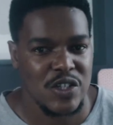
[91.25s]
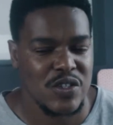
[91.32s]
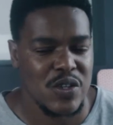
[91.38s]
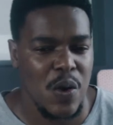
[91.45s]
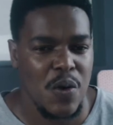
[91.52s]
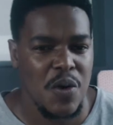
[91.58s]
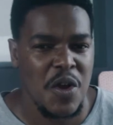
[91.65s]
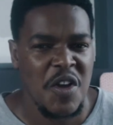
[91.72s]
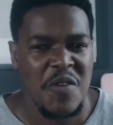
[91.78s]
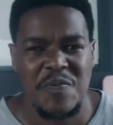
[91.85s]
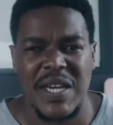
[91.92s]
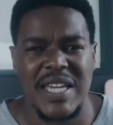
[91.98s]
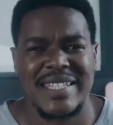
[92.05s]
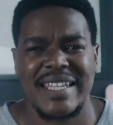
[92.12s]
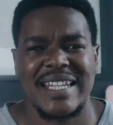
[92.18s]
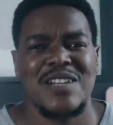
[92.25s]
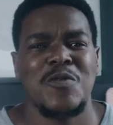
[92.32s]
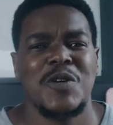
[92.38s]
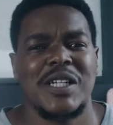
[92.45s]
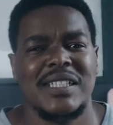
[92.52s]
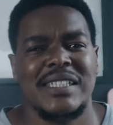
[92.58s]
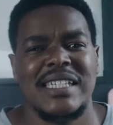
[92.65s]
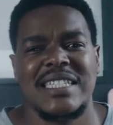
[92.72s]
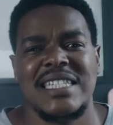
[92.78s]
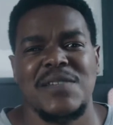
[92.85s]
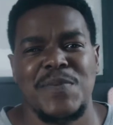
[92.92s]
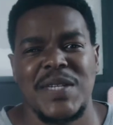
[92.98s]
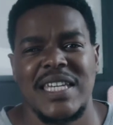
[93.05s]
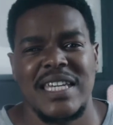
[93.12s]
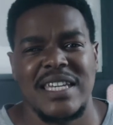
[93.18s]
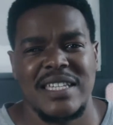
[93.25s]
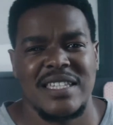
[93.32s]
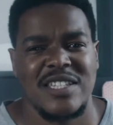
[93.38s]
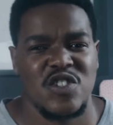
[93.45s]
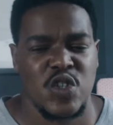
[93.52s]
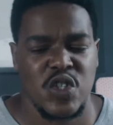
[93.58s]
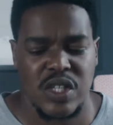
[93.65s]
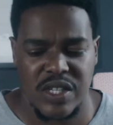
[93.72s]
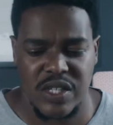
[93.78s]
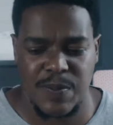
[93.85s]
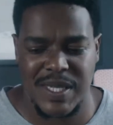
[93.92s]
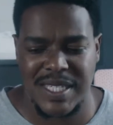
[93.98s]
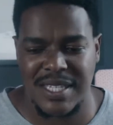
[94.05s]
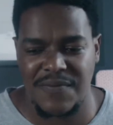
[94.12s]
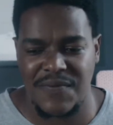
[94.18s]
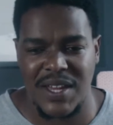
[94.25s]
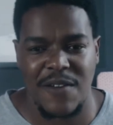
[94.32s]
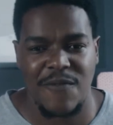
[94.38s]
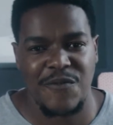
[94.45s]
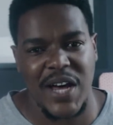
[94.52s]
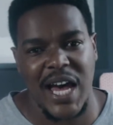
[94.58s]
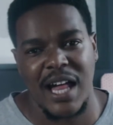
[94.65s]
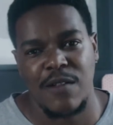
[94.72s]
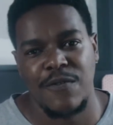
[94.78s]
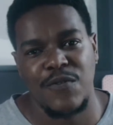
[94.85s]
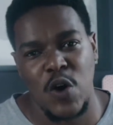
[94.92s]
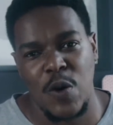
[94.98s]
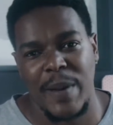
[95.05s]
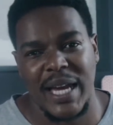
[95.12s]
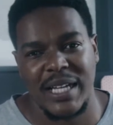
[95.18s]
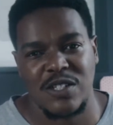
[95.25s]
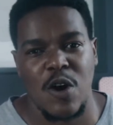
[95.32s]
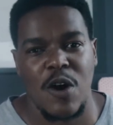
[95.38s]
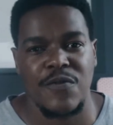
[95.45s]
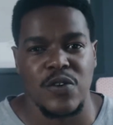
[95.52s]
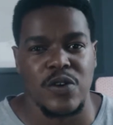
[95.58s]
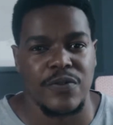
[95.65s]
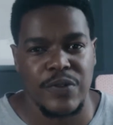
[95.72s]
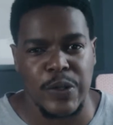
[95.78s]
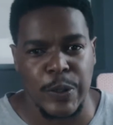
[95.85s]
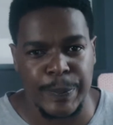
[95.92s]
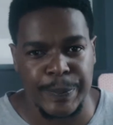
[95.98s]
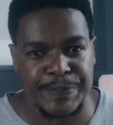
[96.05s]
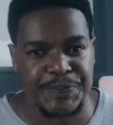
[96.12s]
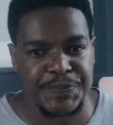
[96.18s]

So basically what a DCP is, it's just a specific file format of your film.